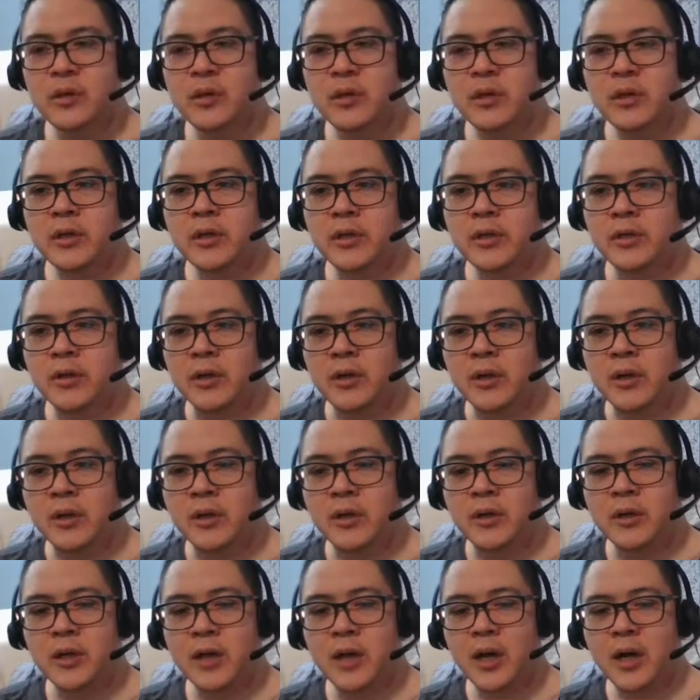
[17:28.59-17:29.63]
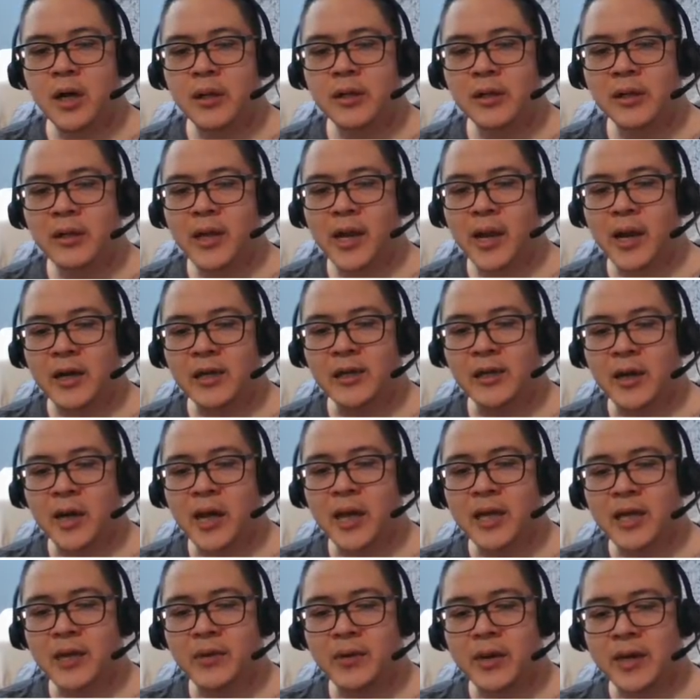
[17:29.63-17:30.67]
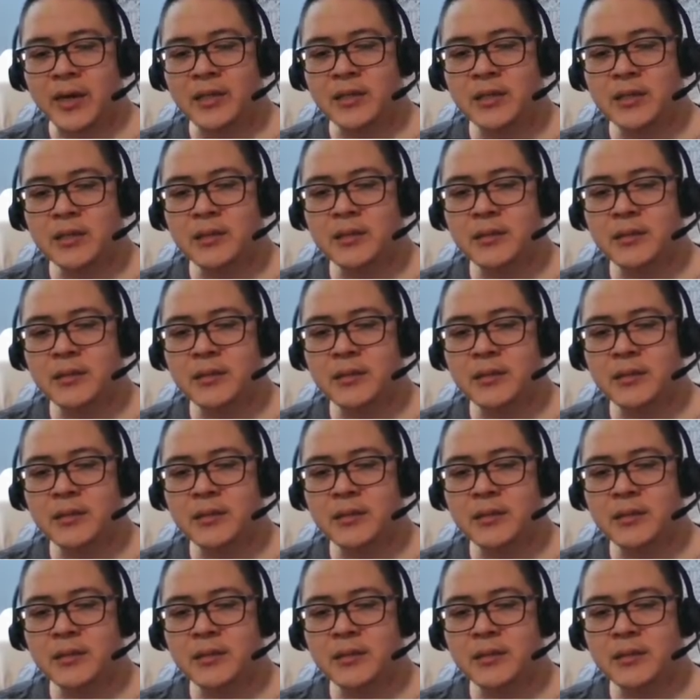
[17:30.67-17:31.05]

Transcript: your other character anyways.